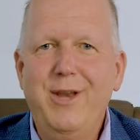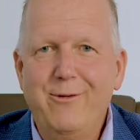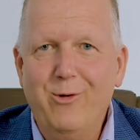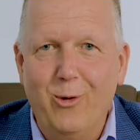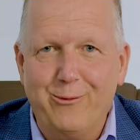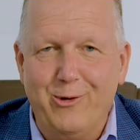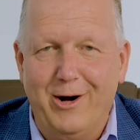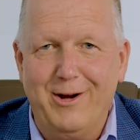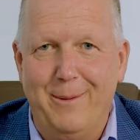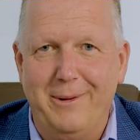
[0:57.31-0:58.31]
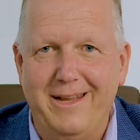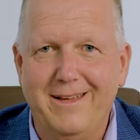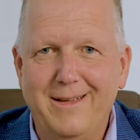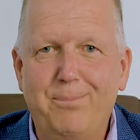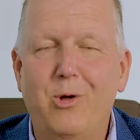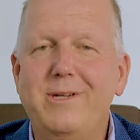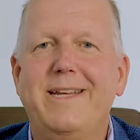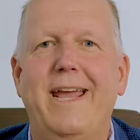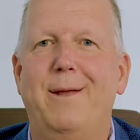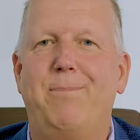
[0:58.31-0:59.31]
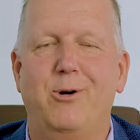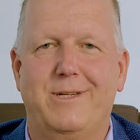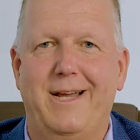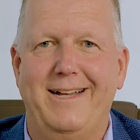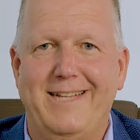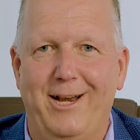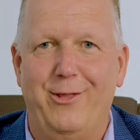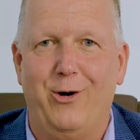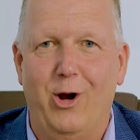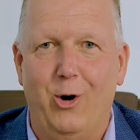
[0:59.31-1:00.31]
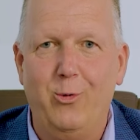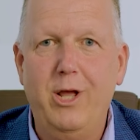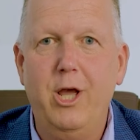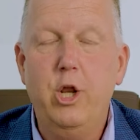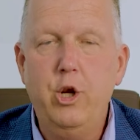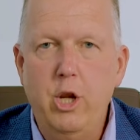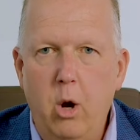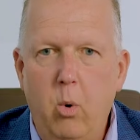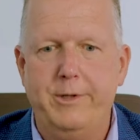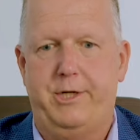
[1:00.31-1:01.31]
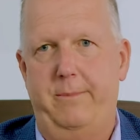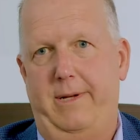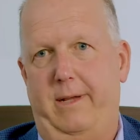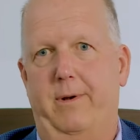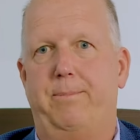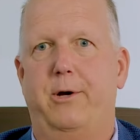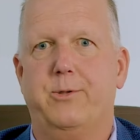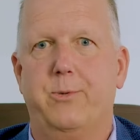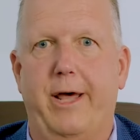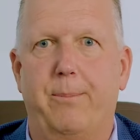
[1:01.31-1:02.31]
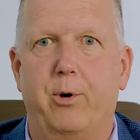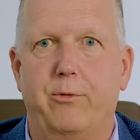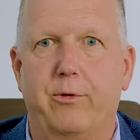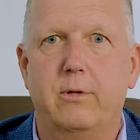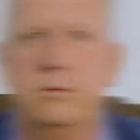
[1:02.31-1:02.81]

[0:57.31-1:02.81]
never work for our company. Employees can't post content on their own. No one should be able to post without approval.